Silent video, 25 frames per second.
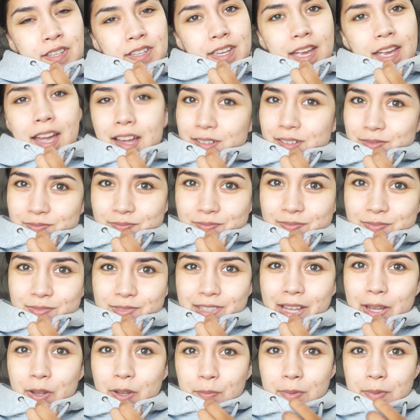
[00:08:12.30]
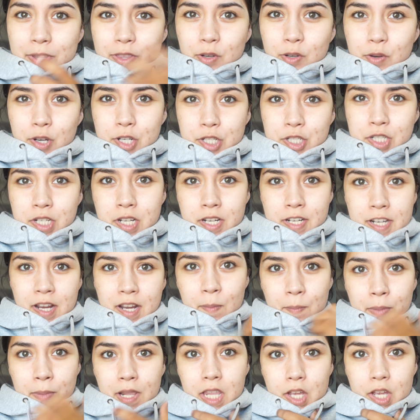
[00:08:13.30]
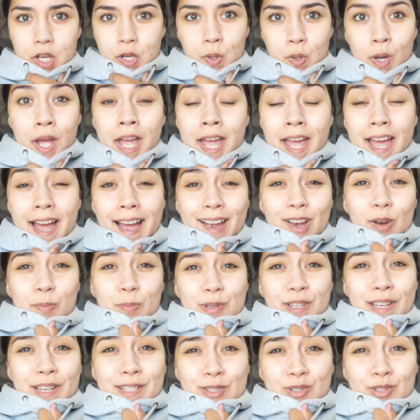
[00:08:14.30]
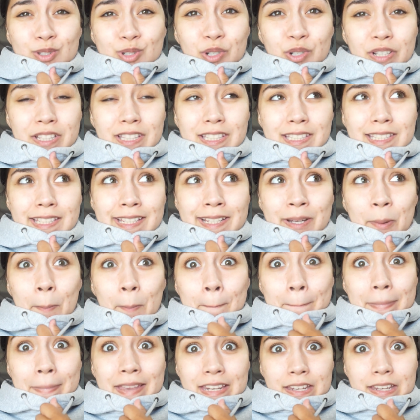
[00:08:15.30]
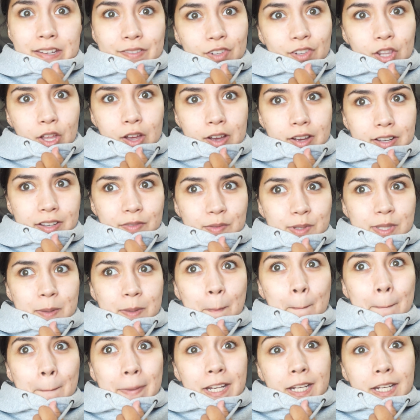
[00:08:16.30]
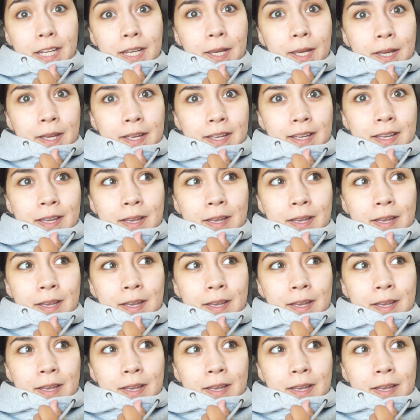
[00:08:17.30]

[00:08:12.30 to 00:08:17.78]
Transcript: yeah, that will be the question down below. I hope you guys enjoyed this like mini vlog. It was a mini